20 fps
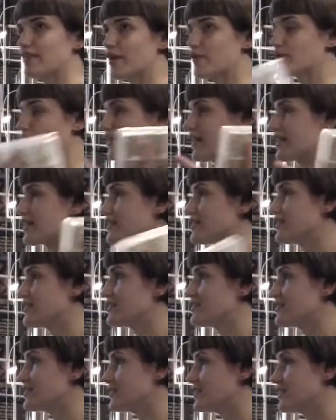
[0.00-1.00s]
They would
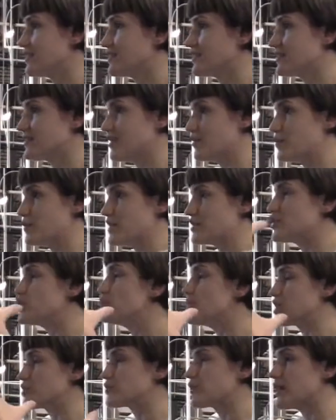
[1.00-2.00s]
there would be
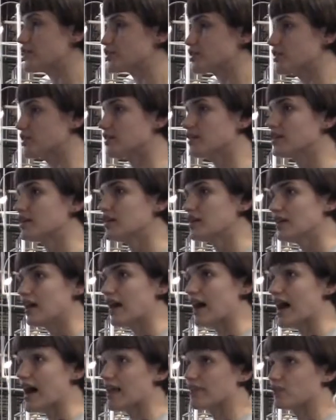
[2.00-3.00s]
too much pressure
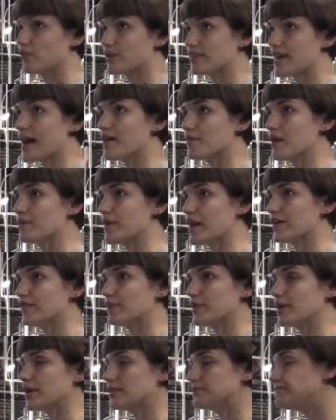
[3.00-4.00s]
with that amount
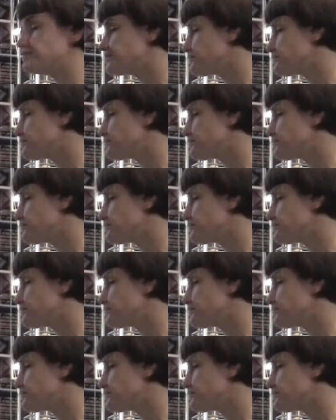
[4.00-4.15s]
of beer.